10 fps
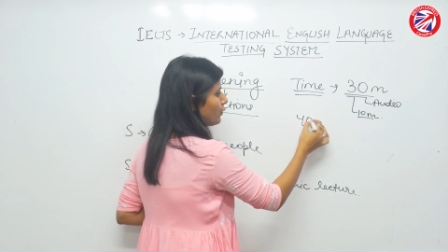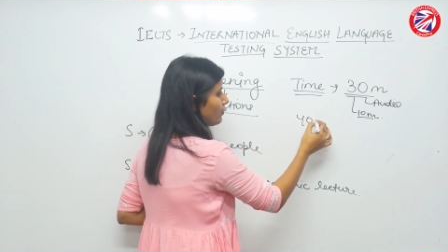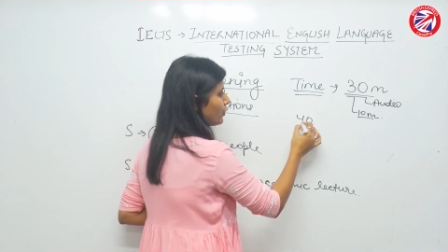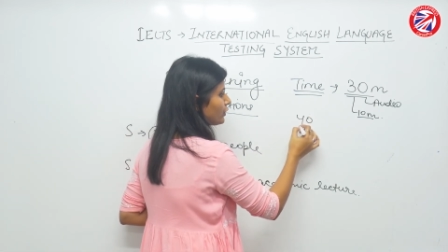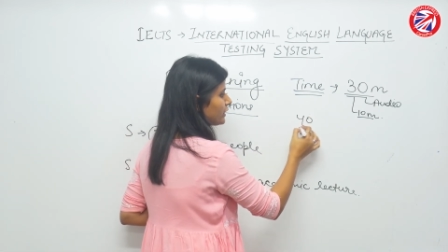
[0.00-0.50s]

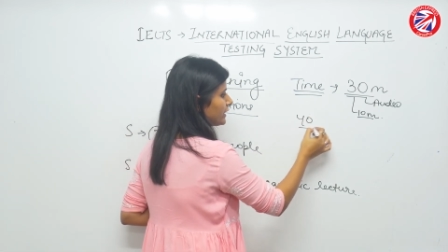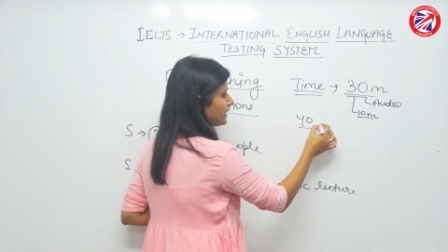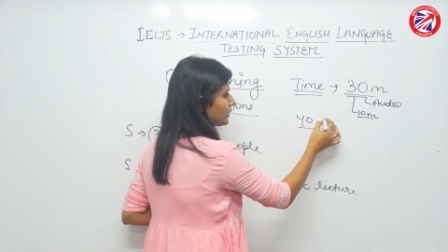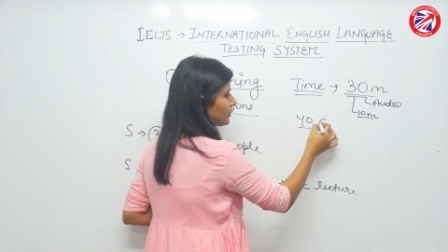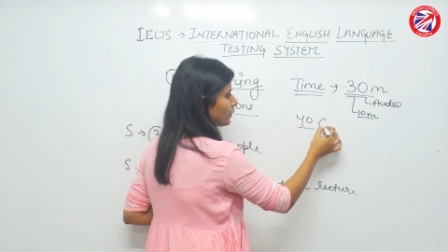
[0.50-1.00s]

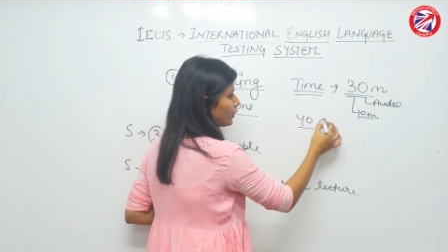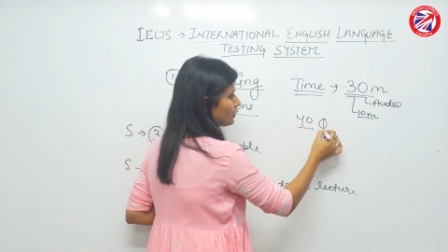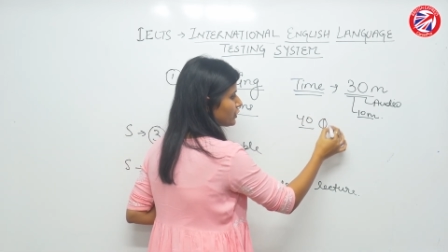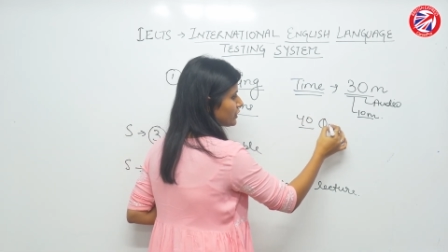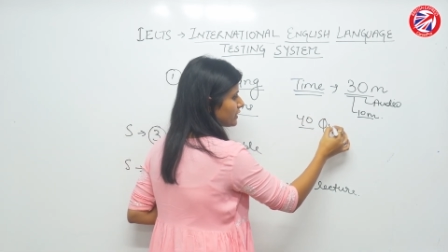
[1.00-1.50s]
40
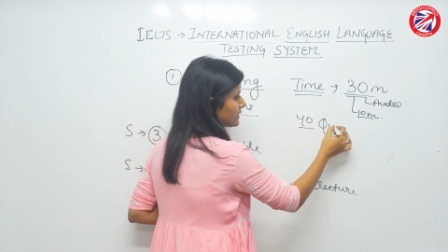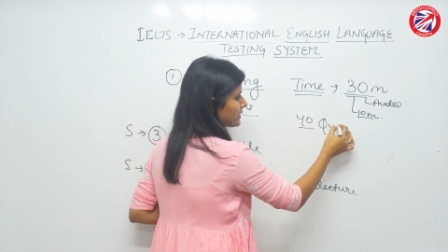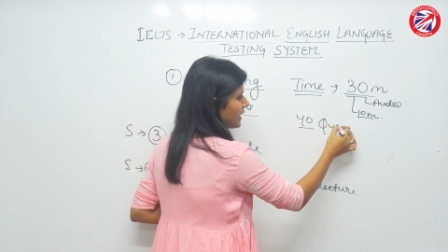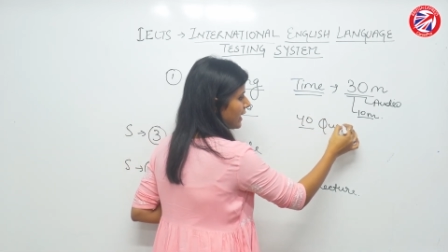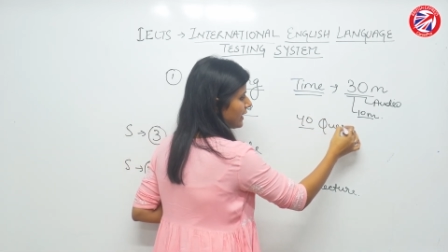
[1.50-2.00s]

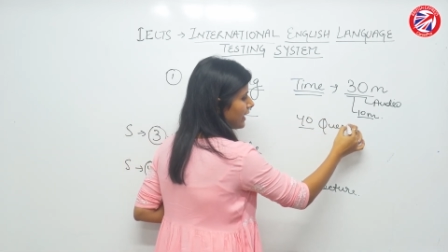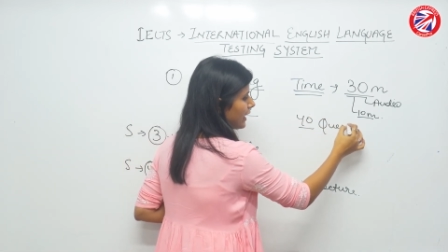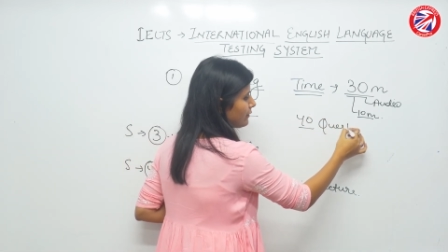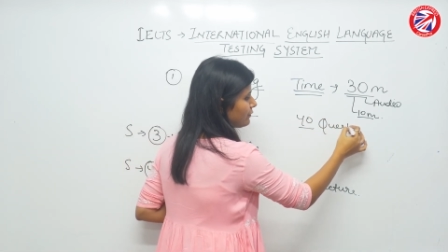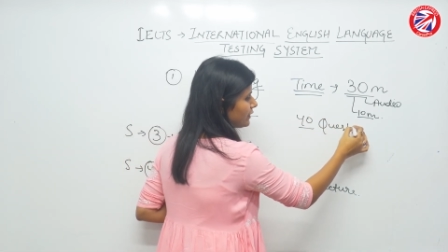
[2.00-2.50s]
questions, and
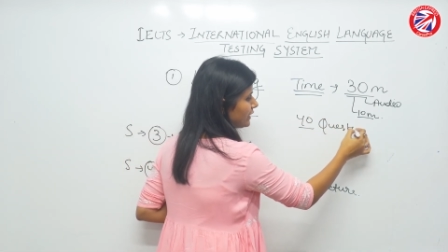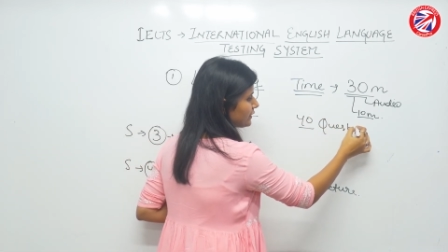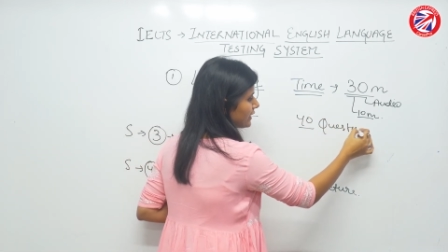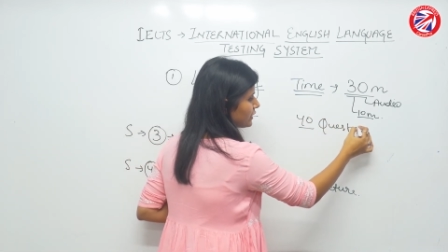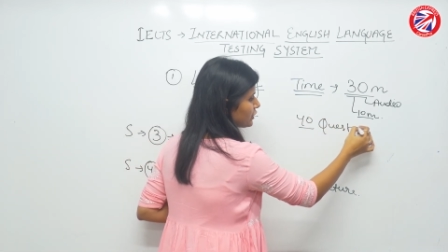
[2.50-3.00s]

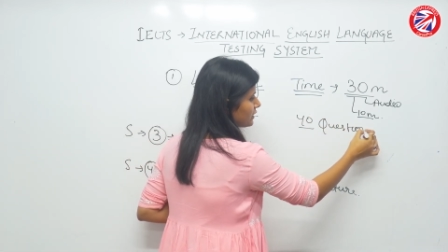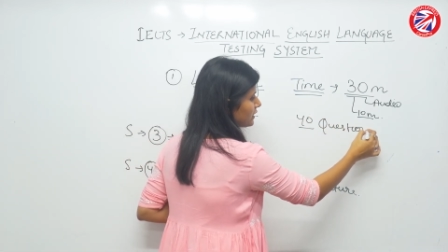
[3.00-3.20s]
every section